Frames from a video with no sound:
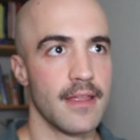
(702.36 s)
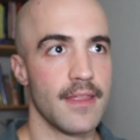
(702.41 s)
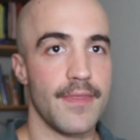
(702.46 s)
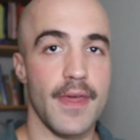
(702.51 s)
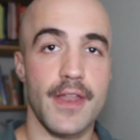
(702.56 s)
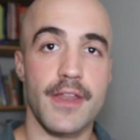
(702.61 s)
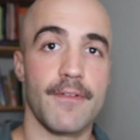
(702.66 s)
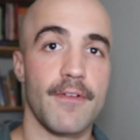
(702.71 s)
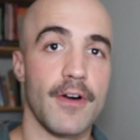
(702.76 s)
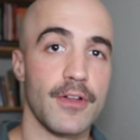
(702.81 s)

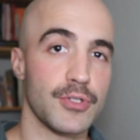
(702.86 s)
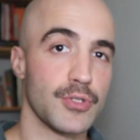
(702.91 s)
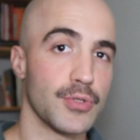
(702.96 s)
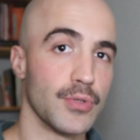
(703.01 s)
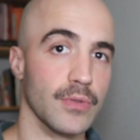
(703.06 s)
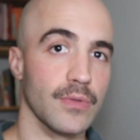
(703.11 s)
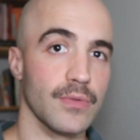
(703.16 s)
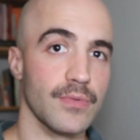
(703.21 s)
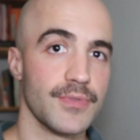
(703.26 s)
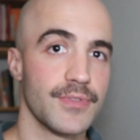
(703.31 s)
Then you've got
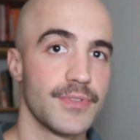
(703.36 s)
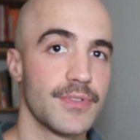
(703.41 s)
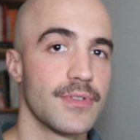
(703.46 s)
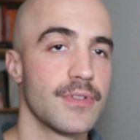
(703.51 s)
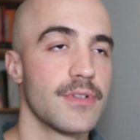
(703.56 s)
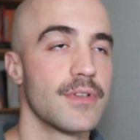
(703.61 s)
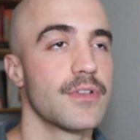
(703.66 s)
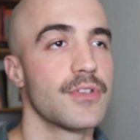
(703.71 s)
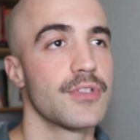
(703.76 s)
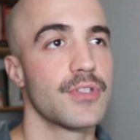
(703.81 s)
tools.
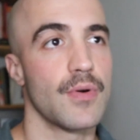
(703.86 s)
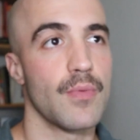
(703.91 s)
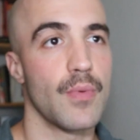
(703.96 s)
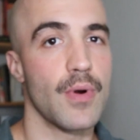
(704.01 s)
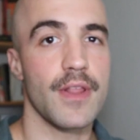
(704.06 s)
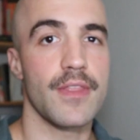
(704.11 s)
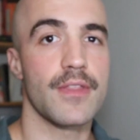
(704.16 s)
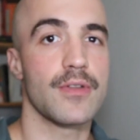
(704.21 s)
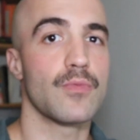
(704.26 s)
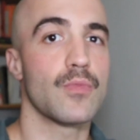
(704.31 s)
So
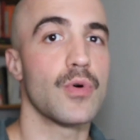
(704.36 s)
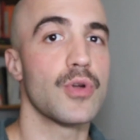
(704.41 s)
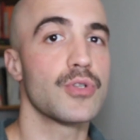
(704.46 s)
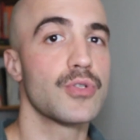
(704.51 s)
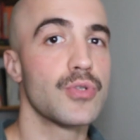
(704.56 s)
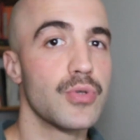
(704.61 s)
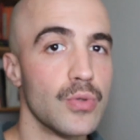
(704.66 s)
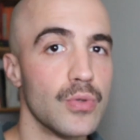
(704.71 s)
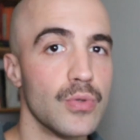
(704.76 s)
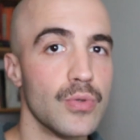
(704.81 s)
what
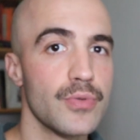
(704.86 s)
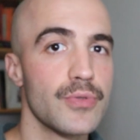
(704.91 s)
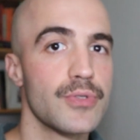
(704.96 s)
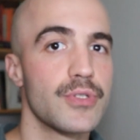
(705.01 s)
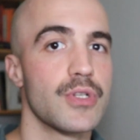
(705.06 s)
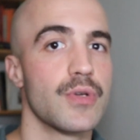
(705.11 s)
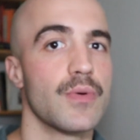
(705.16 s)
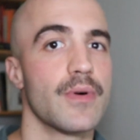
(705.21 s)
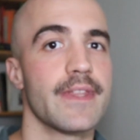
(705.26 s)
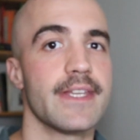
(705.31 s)
tools
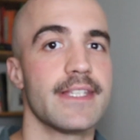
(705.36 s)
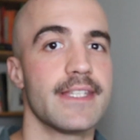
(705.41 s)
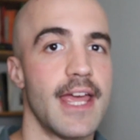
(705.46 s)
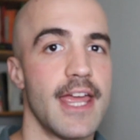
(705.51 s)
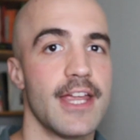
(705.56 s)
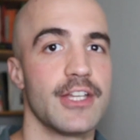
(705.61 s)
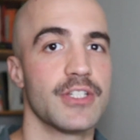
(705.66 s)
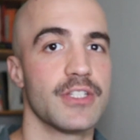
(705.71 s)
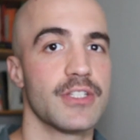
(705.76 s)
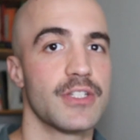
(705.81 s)
do you want these
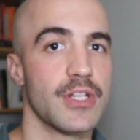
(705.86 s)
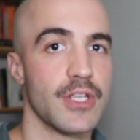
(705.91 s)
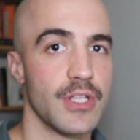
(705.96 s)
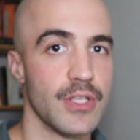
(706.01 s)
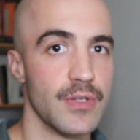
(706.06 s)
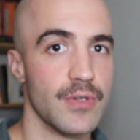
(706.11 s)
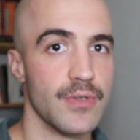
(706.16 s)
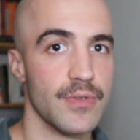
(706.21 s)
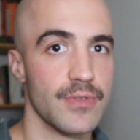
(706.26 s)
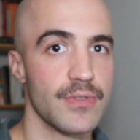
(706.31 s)
agents to
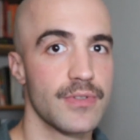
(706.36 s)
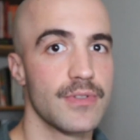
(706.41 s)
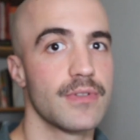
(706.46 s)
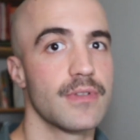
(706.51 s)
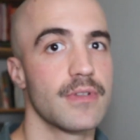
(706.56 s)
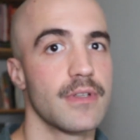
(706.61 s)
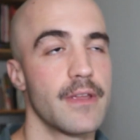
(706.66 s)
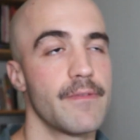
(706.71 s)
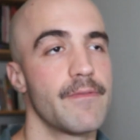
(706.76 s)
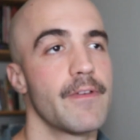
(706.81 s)
use?
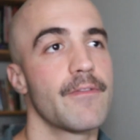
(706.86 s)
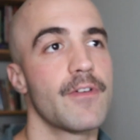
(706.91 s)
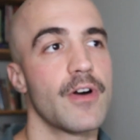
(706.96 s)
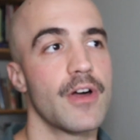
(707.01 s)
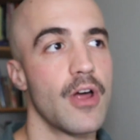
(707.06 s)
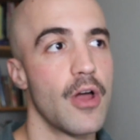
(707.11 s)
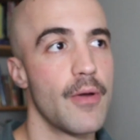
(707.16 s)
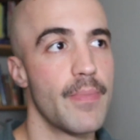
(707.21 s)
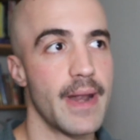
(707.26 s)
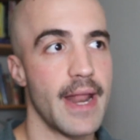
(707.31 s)
If you've
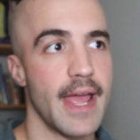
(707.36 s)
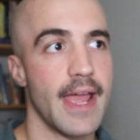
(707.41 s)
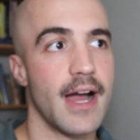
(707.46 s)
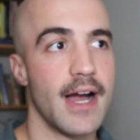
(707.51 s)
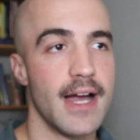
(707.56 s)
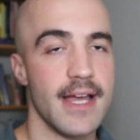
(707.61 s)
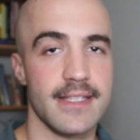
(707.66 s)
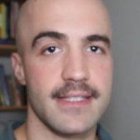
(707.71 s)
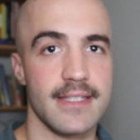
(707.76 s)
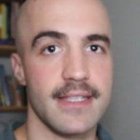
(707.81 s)
got
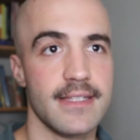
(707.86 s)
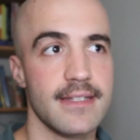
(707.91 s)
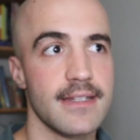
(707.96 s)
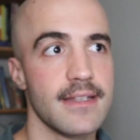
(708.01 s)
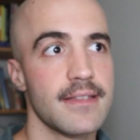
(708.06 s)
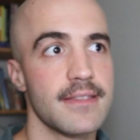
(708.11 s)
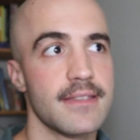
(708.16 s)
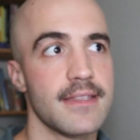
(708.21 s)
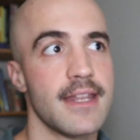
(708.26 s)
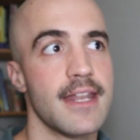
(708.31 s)
OpenAI
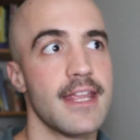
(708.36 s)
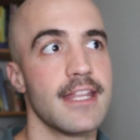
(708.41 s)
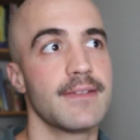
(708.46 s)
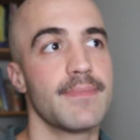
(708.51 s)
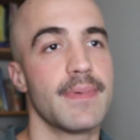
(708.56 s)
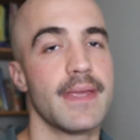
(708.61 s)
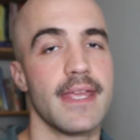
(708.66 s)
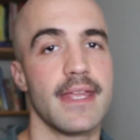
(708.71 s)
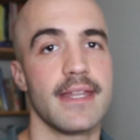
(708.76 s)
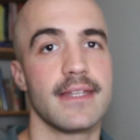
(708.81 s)
assistants, they need to
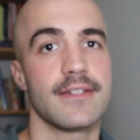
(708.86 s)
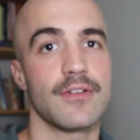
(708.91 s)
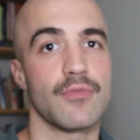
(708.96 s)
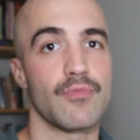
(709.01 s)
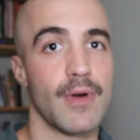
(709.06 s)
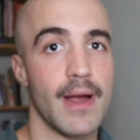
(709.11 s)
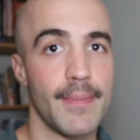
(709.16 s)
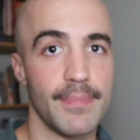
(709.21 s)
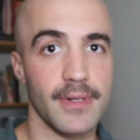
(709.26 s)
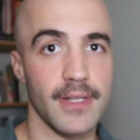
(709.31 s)
be into
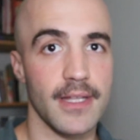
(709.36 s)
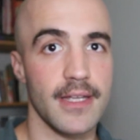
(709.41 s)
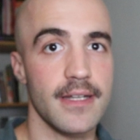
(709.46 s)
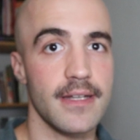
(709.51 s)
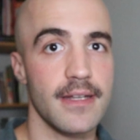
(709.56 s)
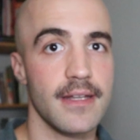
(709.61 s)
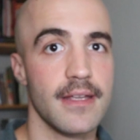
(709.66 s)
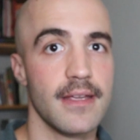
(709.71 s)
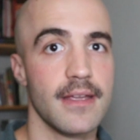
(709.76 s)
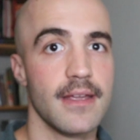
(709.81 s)

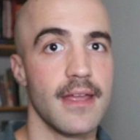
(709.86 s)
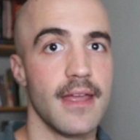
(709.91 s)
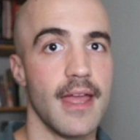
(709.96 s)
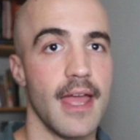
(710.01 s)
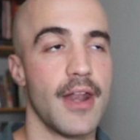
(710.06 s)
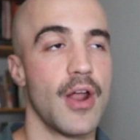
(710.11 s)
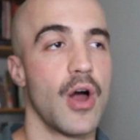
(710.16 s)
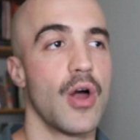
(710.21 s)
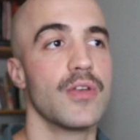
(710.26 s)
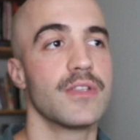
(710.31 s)
Replit
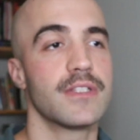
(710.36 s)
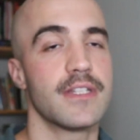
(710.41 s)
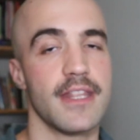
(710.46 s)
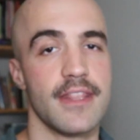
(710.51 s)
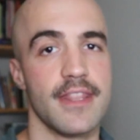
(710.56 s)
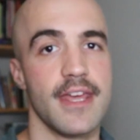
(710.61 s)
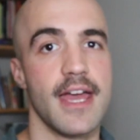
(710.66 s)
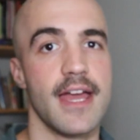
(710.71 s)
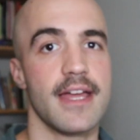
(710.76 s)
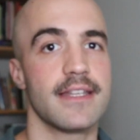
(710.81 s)
and
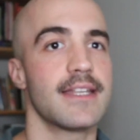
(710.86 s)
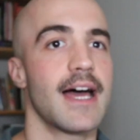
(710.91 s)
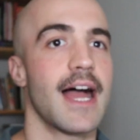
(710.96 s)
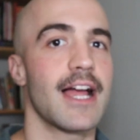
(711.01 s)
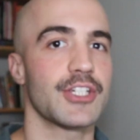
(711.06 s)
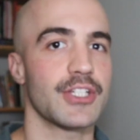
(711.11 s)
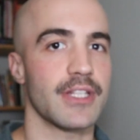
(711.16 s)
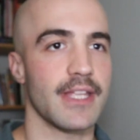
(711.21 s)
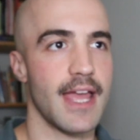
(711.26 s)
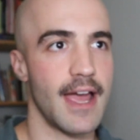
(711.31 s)
hosted there to
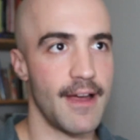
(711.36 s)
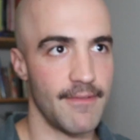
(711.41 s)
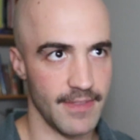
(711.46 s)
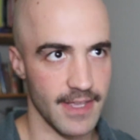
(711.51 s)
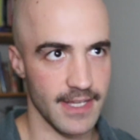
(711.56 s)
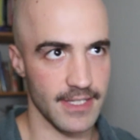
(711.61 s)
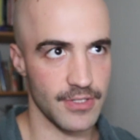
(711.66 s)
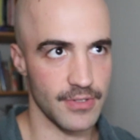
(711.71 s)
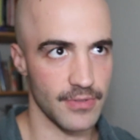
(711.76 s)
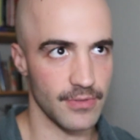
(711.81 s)
actually have
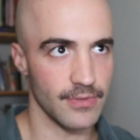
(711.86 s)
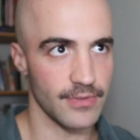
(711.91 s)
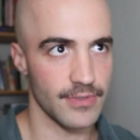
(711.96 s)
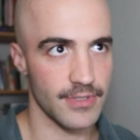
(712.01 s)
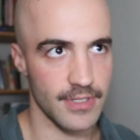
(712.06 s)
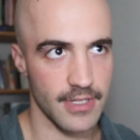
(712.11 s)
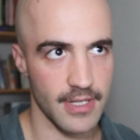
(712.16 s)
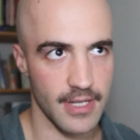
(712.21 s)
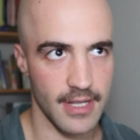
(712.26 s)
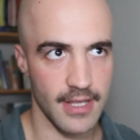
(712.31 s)
these
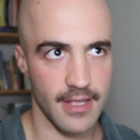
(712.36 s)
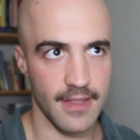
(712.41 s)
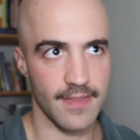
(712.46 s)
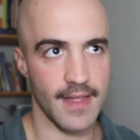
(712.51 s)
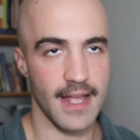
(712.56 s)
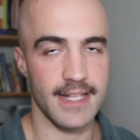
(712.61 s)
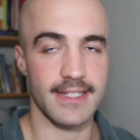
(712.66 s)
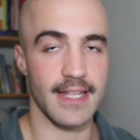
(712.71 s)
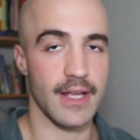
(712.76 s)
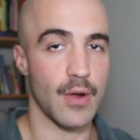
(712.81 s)
tools.
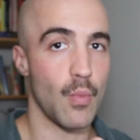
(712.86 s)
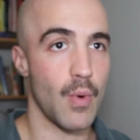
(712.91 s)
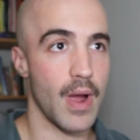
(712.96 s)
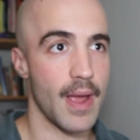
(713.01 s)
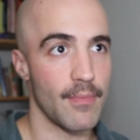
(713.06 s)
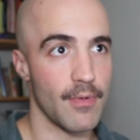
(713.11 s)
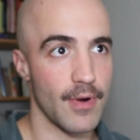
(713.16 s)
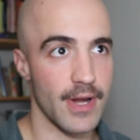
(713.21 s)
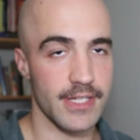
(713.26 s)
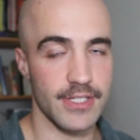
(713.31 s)
That's like
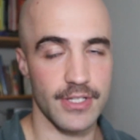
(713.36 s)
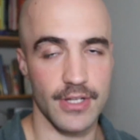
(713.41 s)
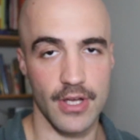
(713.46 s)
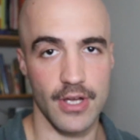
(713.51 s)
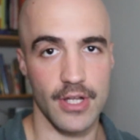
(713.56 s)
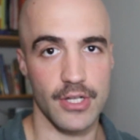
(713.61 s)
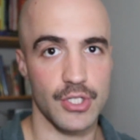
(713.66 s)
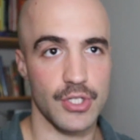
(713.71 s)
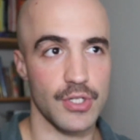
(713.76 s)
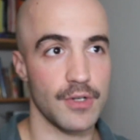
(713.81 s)
web
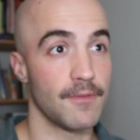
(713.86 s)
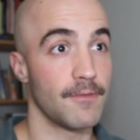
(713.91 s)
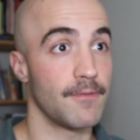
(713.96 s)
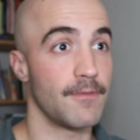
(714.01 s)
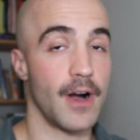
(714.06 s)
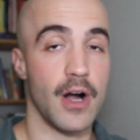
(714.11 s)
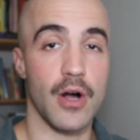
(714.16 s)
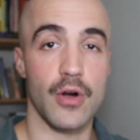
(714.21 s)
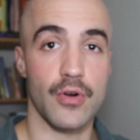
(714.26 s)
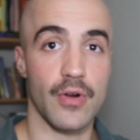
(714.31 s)
research,
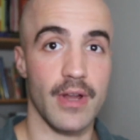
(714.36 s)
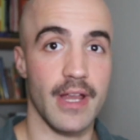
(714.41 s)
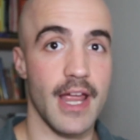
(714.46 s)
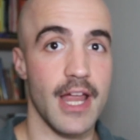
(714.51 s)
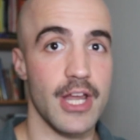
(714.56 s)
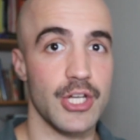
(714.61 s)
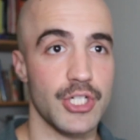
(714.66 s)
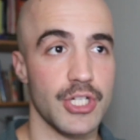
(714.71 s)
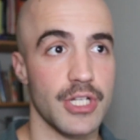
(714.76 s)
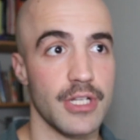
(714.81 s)
file
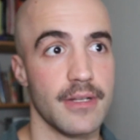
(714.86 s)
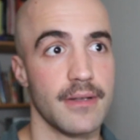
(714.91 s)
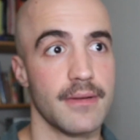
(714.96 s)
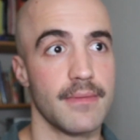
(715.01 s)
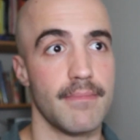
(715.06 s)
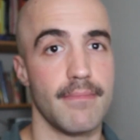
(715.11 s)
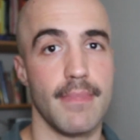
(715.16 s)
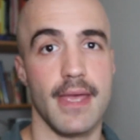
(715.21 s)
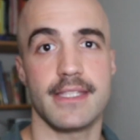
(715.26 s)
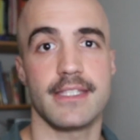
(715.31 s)
creation,
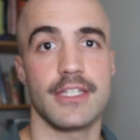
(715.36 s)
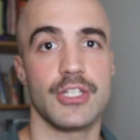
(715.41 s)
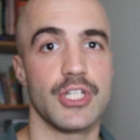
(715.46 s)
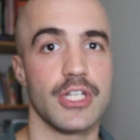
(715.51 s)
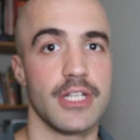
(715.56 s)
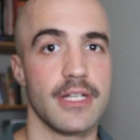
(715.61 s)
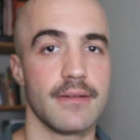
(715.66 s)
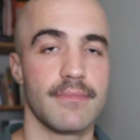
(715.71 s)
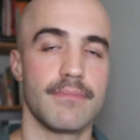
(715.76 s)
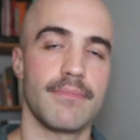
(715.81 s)

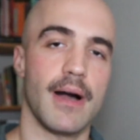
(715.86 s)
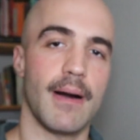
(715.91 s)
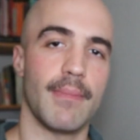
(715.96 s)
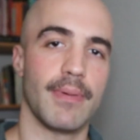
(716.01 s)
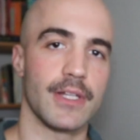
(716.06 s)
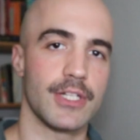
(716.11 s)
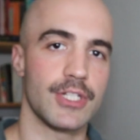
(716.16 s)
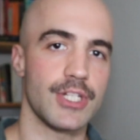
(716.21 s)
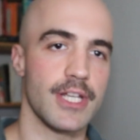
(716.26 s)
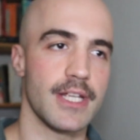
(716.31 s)
messaging,
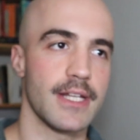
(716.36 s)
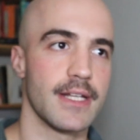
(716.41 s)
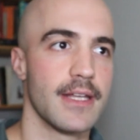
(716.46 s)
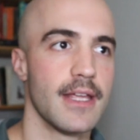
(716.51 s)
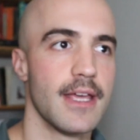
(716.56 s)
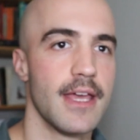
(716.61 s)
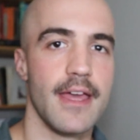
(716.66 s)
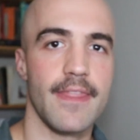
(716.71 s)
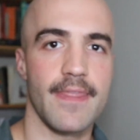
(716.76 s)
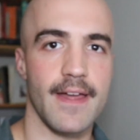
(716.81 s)
publishing,
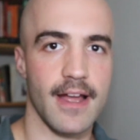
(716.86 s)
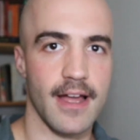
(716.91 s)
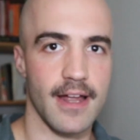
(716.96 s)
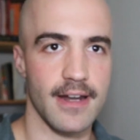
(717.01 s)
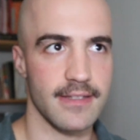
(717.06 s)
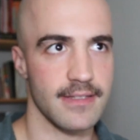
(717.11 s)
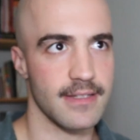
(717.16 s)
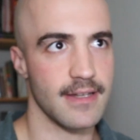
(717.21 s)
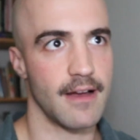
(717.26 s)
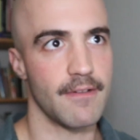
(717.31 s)
that
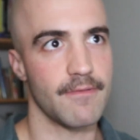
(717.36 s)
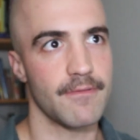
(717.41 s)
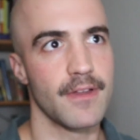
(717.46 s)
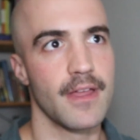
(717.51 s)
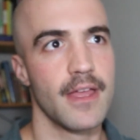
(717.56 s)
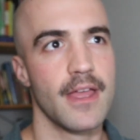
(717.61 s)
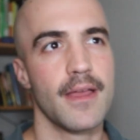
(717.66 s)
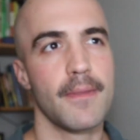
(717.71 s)
kind of stuff.